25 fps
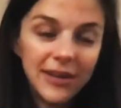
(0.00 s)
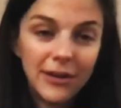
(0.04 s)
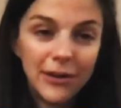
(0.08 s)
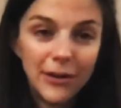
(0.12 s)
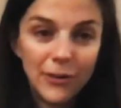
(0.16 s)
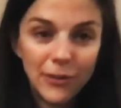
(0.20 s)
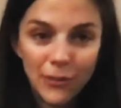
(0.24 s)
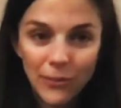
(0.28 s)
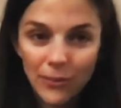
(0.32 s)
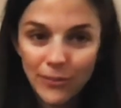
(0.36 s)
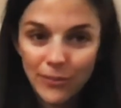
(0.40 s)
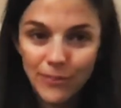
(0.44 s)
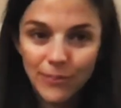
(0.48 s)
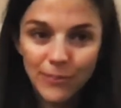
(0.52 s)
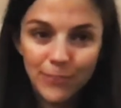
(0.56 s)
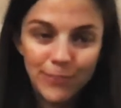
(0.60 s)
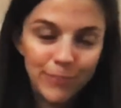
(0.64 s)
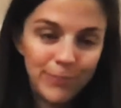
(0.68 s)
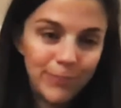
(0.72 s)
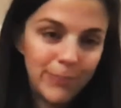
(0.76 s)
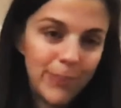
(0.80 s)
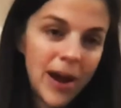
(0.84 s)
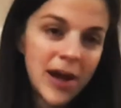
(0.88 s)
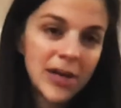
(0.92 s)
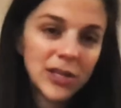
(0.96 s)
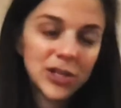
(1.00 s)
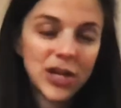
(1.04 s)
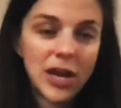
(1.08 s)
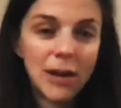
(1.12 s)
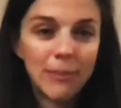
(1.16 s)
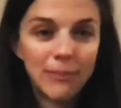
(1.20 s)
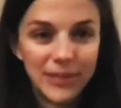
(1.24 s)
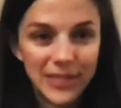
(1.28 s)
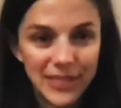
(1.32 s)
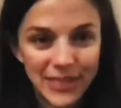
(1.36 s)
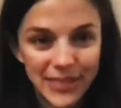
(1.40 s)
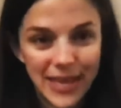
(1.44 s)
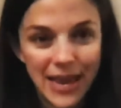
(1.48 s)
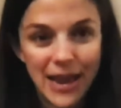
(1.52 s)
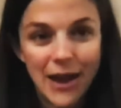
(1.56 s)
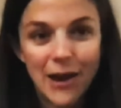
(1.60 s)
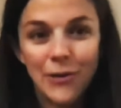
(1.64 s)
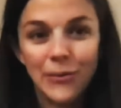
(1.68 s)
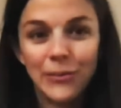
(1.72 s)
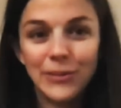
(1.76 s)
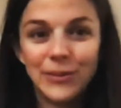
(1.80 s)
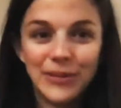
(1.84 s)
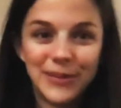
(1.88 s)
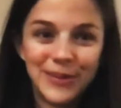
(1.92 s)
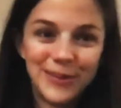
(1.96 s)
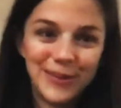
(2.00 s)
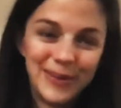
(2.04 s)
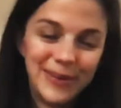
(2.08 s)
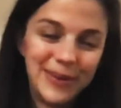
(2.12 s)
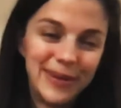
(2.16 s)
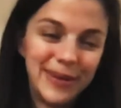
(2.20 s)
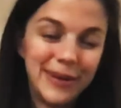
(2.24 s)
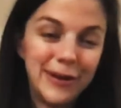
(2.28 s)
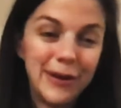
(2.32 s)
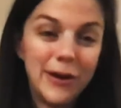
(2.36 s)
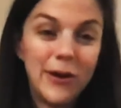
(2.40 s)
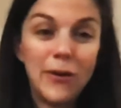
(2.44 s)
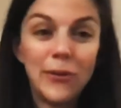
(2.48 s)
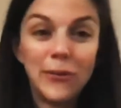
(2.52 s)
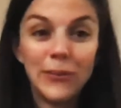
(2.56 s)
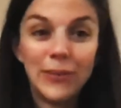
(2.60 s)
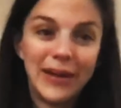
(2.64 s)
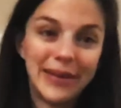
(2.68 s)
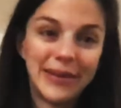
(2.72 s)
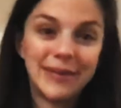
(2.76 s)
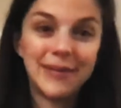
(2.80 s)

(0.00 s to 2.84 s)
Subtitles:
you know, pot shop discounts, you know,